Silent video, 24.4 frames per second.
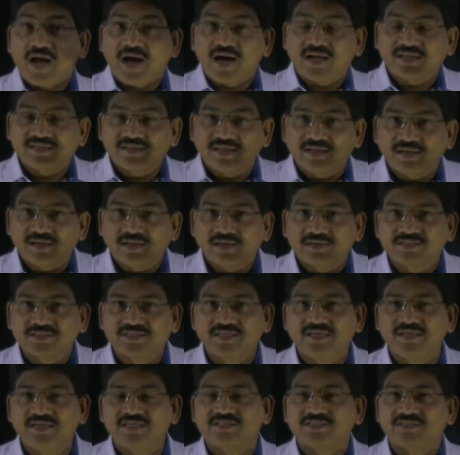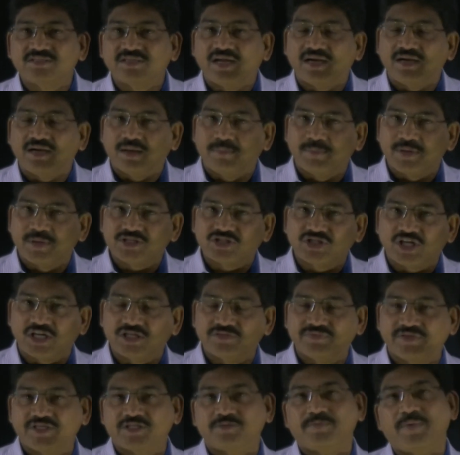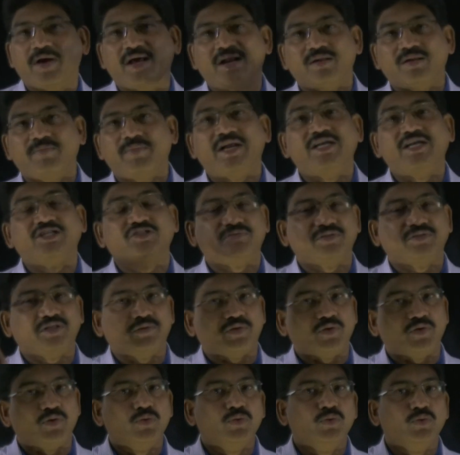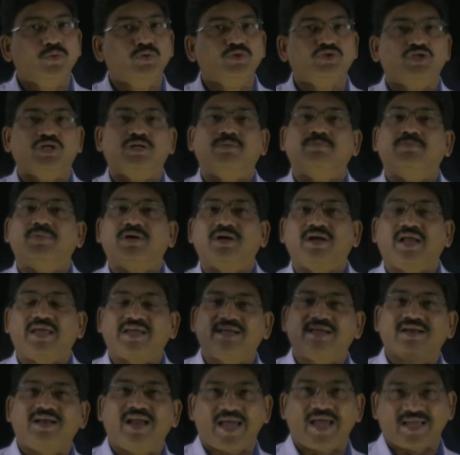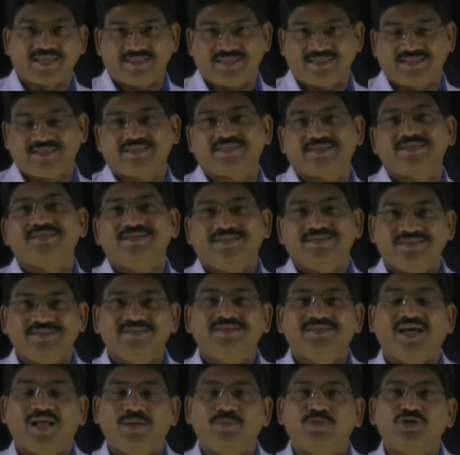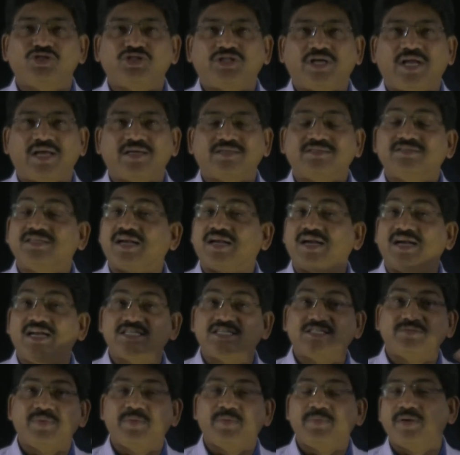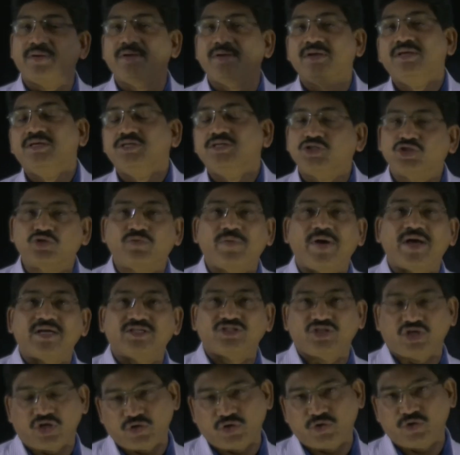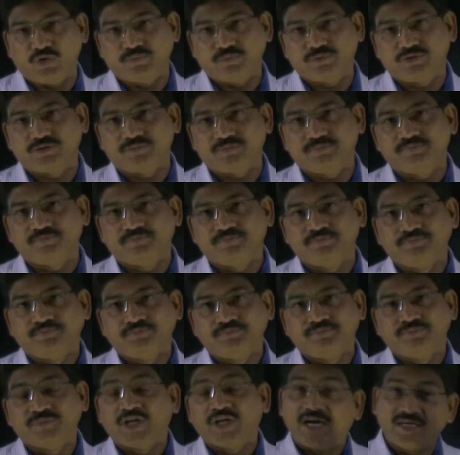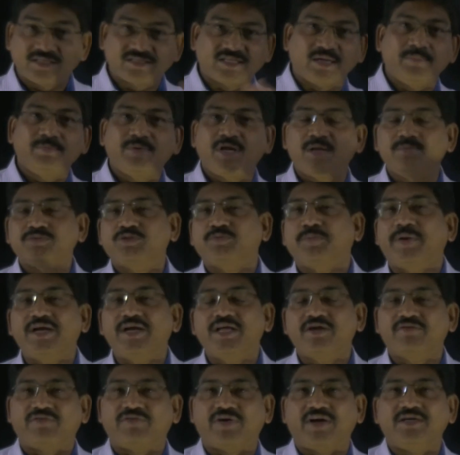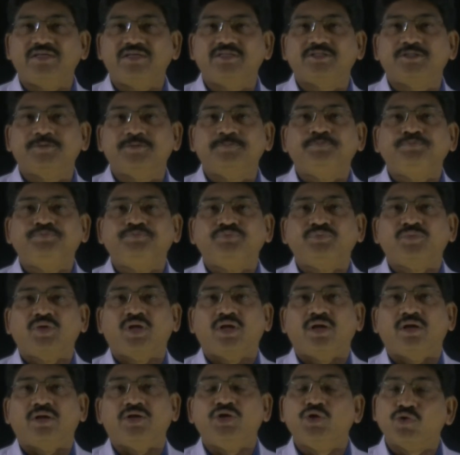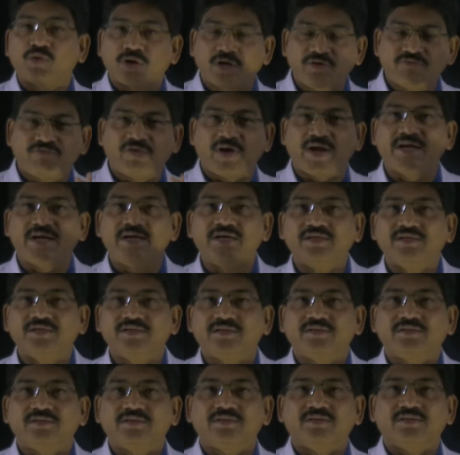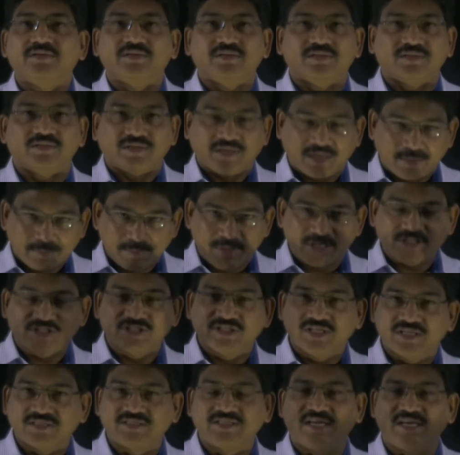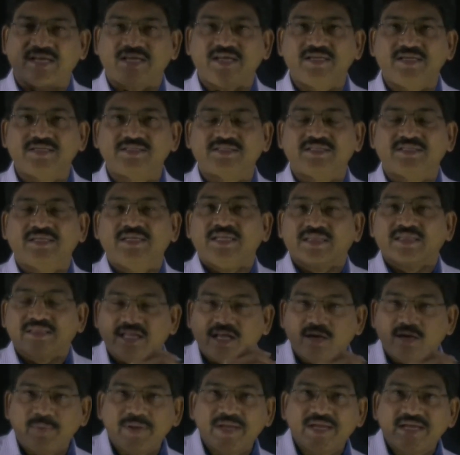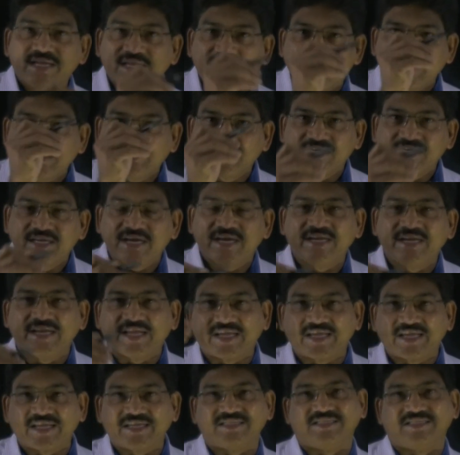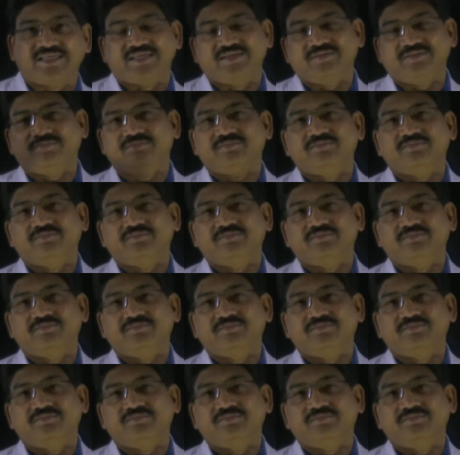Or the series number starts with a small number, ends with a huge number like in lakhs, almost lakhs. The relation may be squares or cubes. And sometimes, my dear friends, you can find numbers in the series, they will be increasing and decreasing.